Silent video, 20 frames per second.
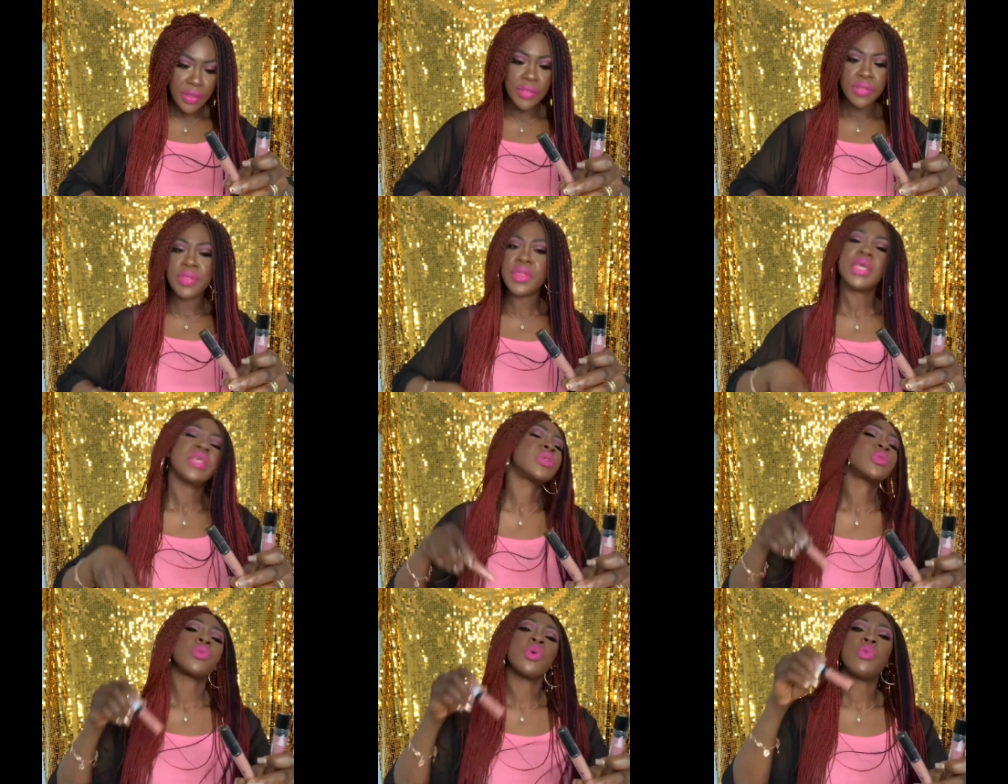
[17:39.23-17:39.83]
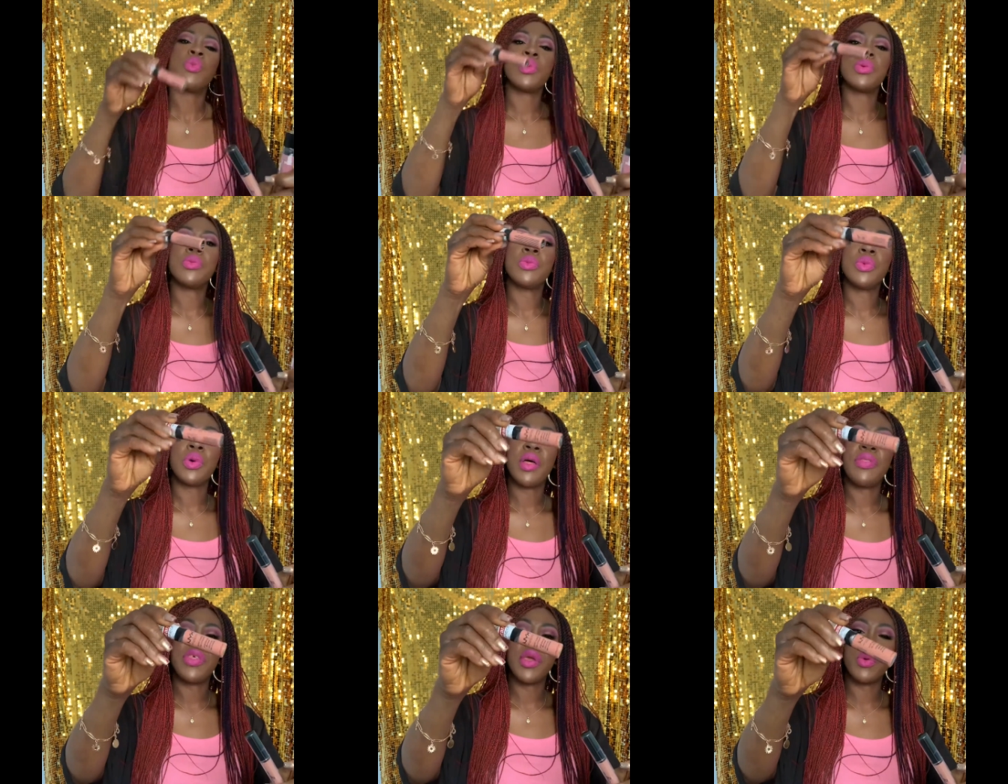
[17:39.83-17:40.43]
This one,
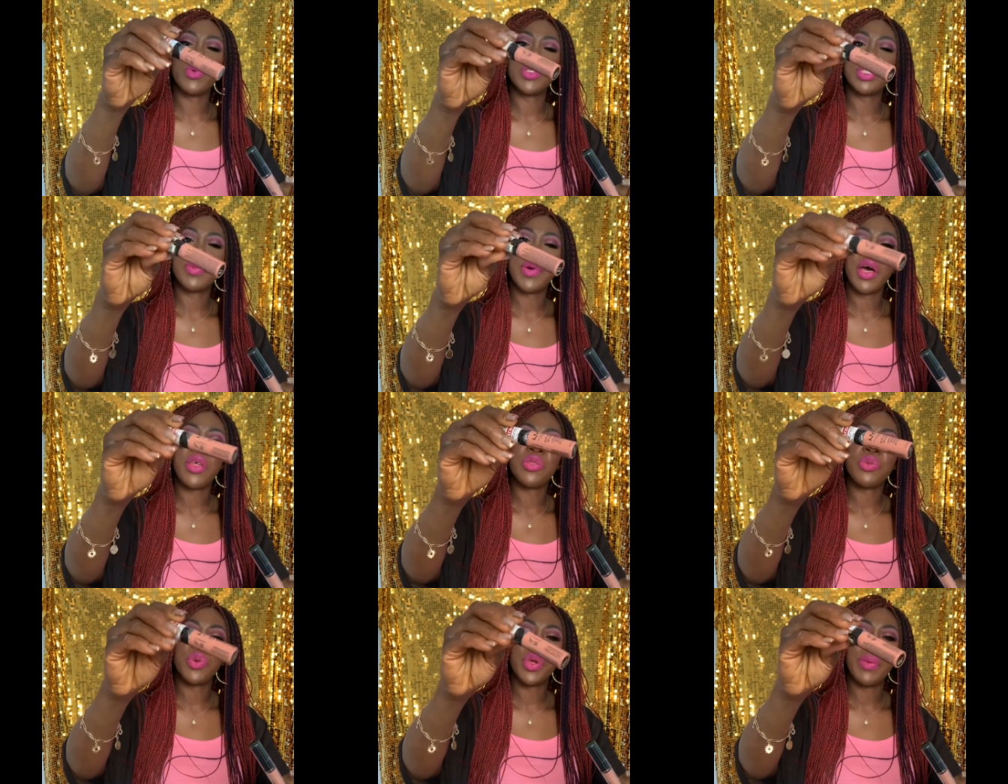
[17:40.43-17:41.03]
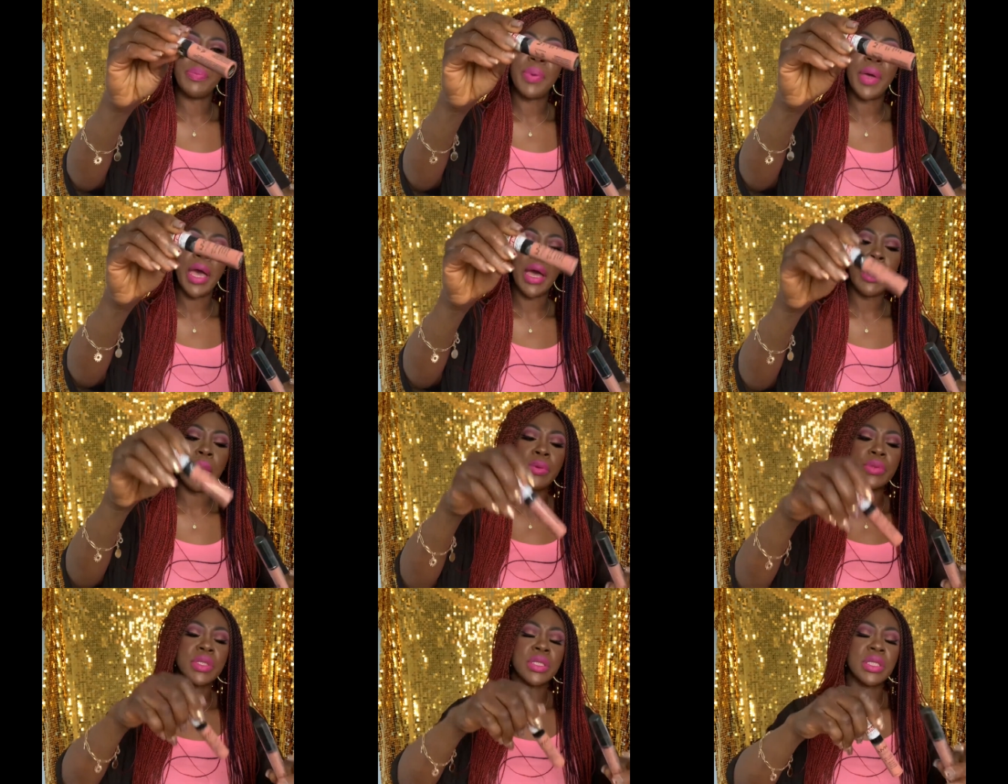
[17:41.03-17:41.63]
I think, was about
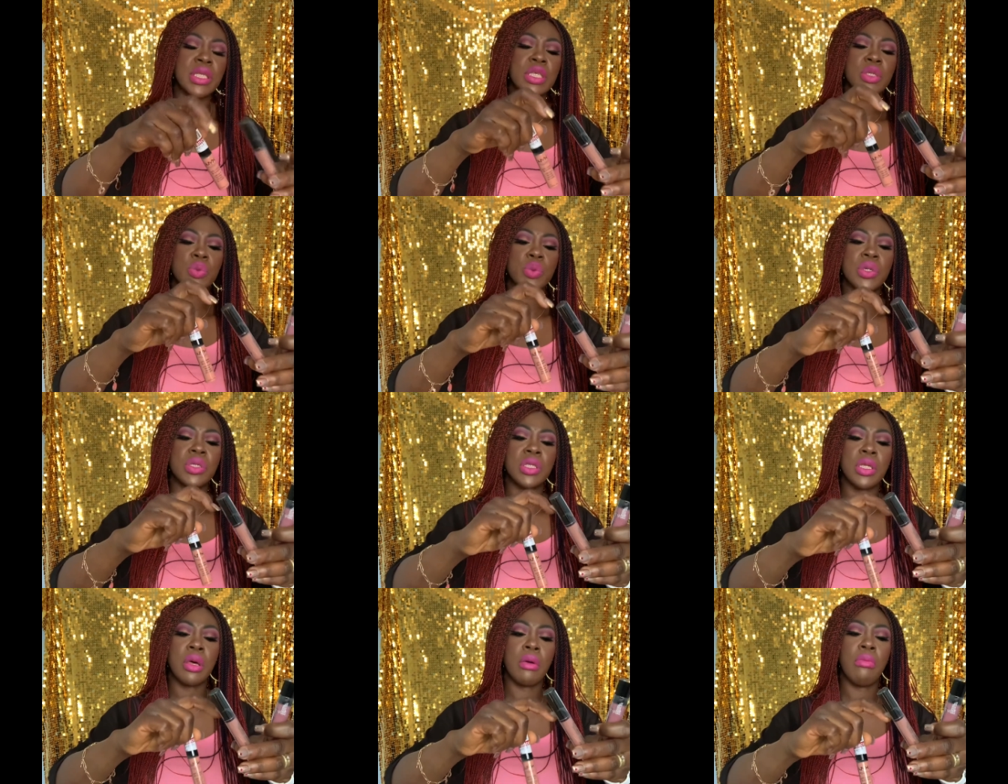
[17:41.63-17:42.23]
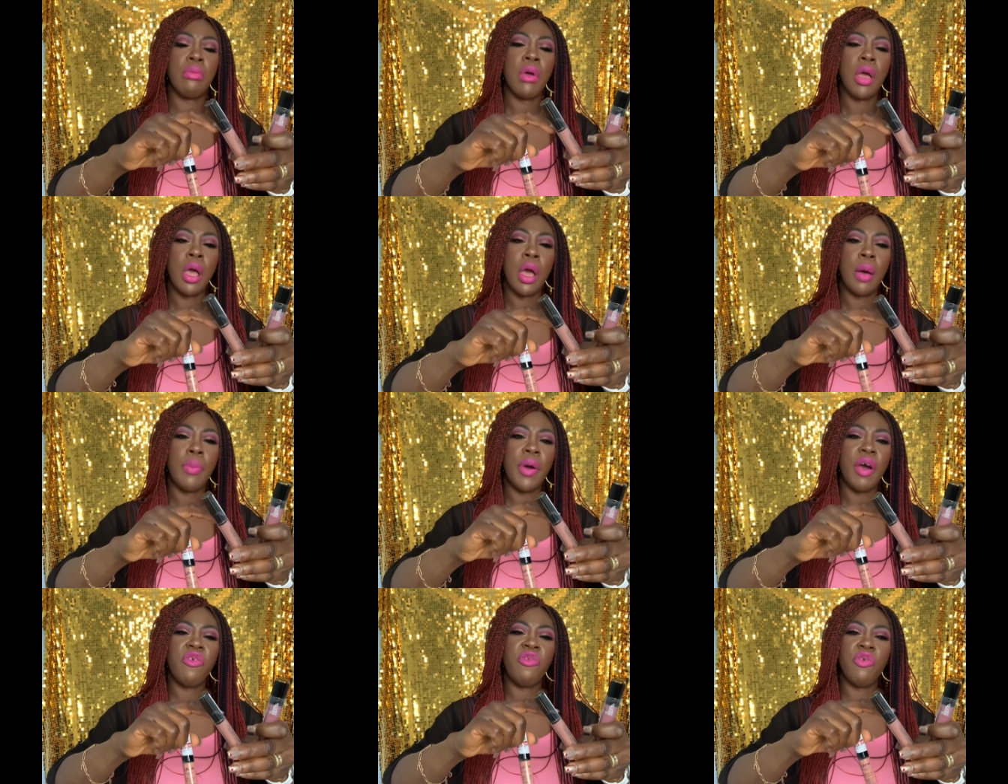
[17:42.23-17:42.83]
£3. This was
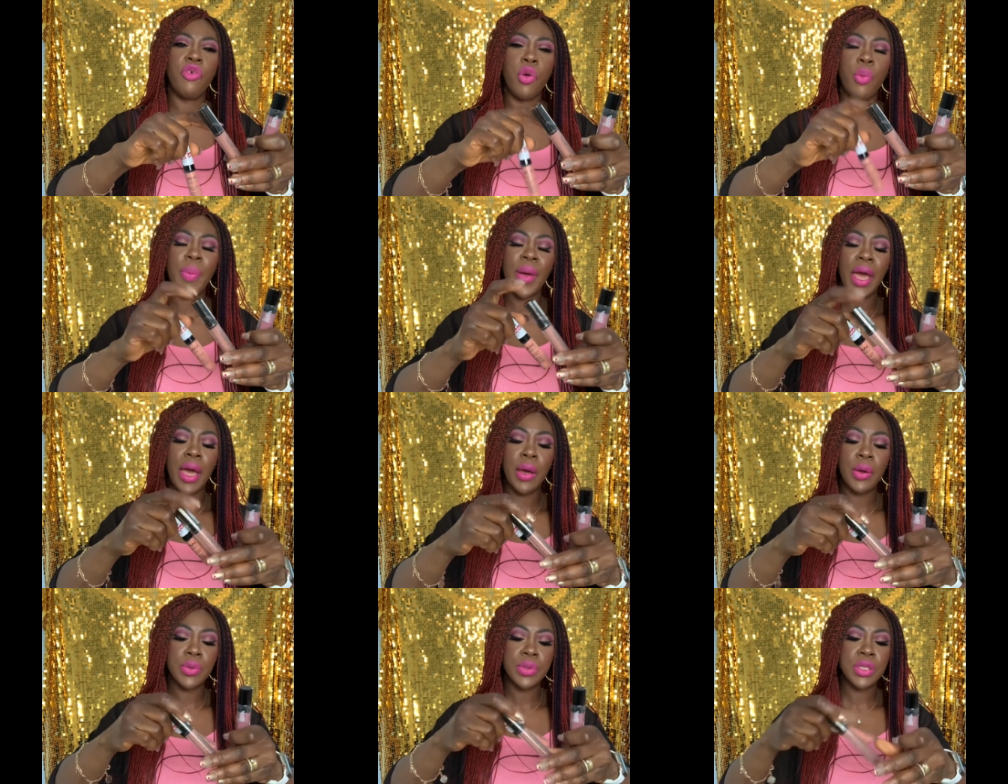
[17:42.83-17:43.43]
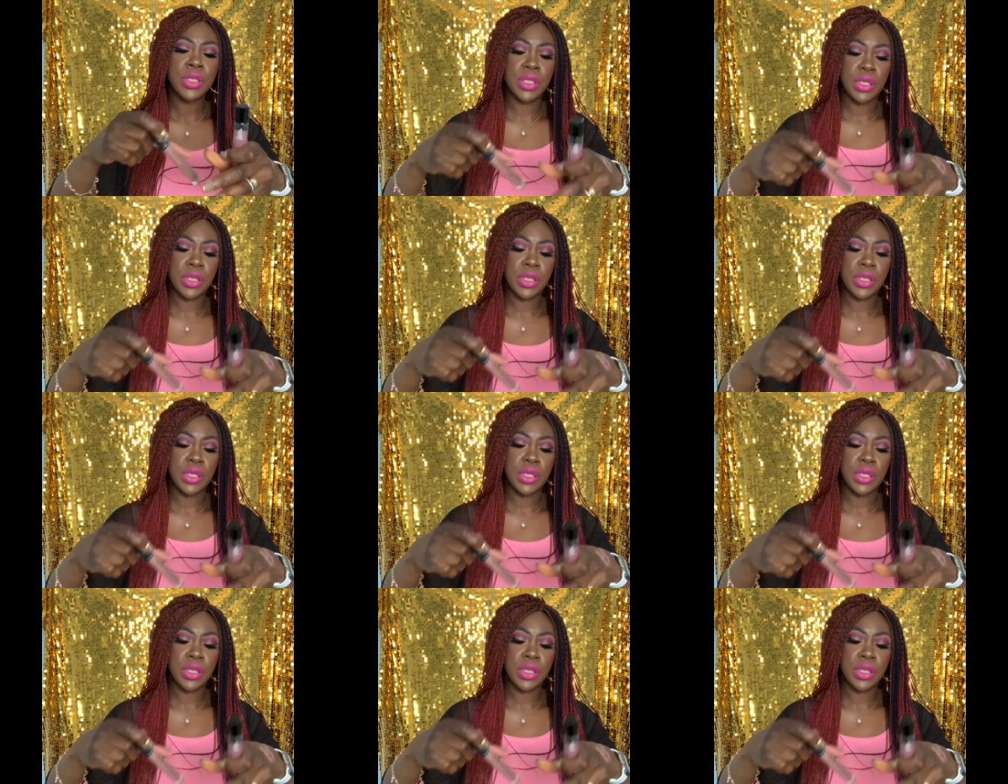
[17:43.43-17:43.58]
about £4.